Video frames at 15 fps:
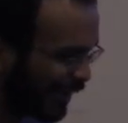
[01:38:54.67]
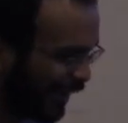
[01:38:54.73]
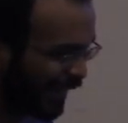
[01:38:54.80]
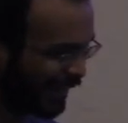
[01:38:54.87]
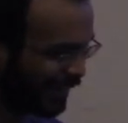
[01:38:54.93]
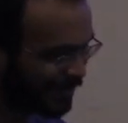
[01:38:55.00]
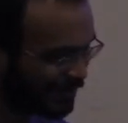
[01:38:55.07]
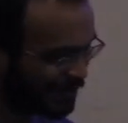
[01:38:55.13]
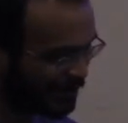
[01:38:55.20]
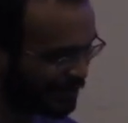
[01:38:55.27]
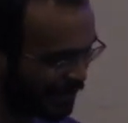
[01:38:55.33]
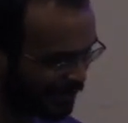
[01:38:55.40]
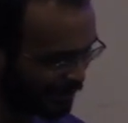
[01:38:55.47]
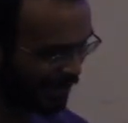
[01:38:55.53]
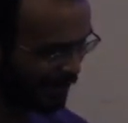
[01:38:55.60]
had a lower
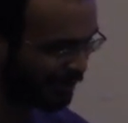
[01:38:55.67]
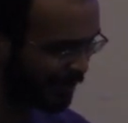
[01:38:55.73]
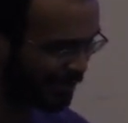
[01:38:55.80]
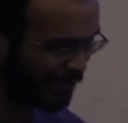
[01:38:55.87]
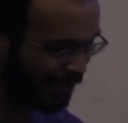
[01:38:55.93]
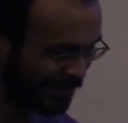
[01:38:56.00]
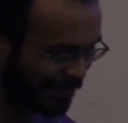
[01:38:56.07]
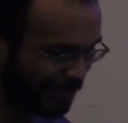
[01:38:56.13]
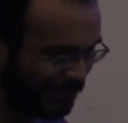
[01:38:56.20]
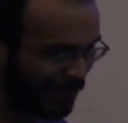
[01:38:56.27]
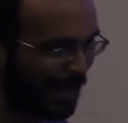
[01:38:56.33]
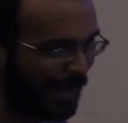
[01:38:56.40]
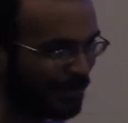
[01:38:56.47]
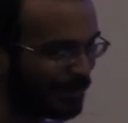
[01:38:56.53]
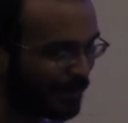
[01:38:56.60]
ball flap, lower gear
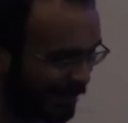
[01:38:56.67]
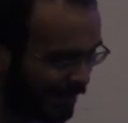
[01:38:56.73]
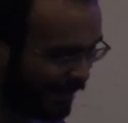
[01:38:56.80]
flap,